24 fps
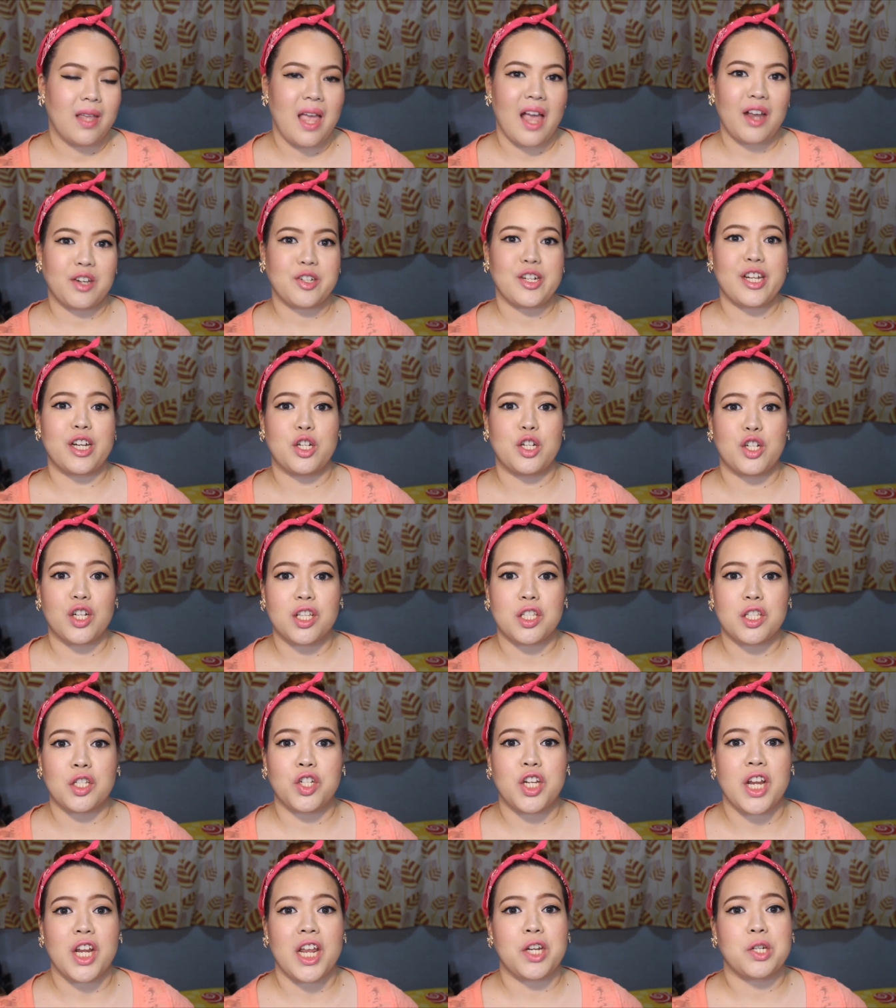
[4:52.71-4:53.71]
Actually
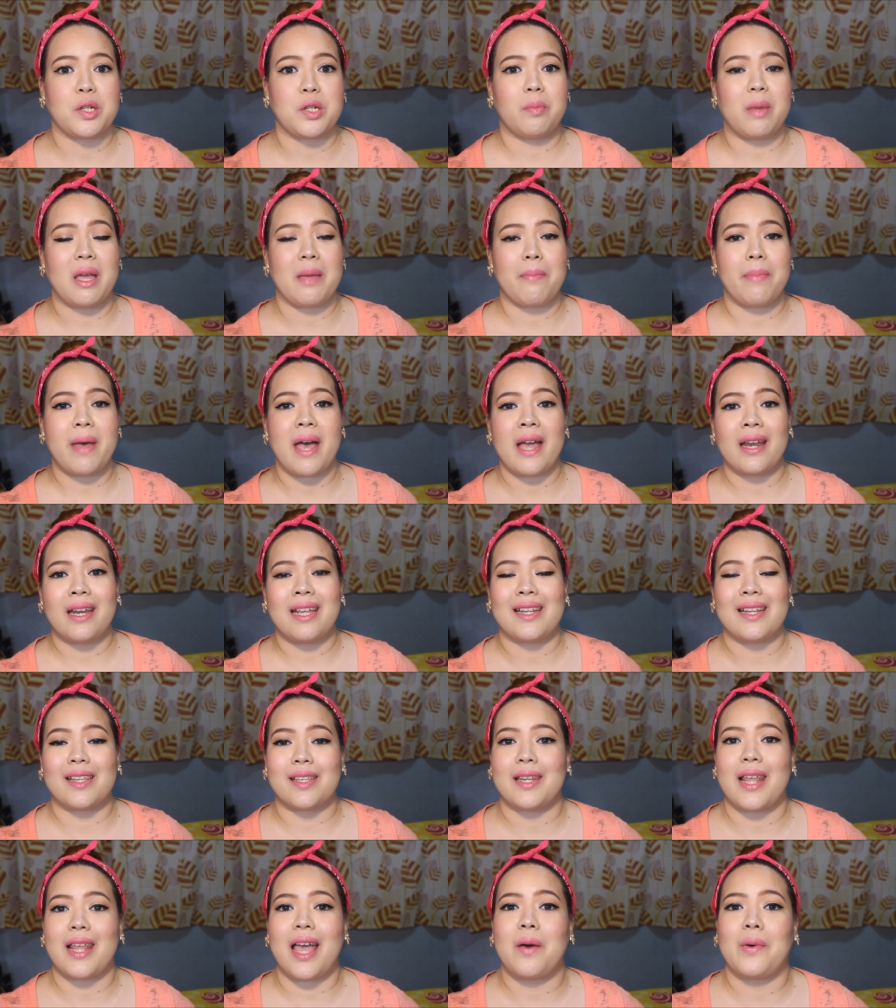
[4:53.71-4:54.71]
just changed my bed. It
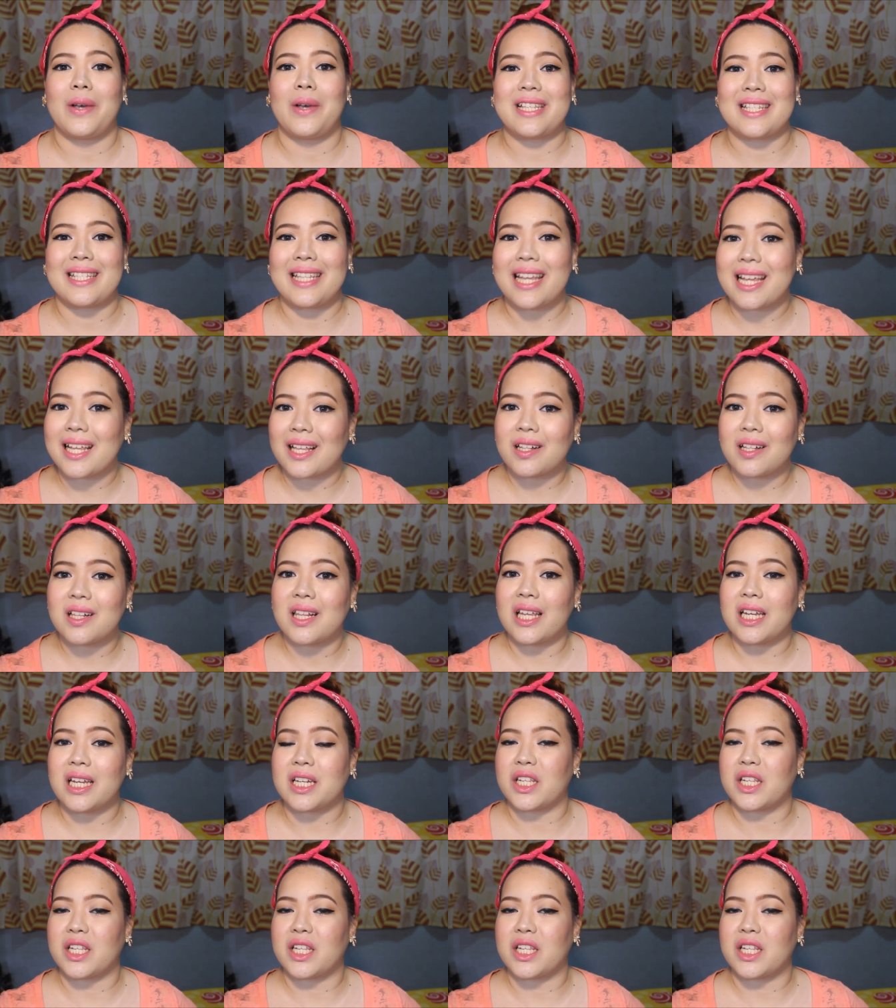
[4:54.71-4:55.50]
is now a single.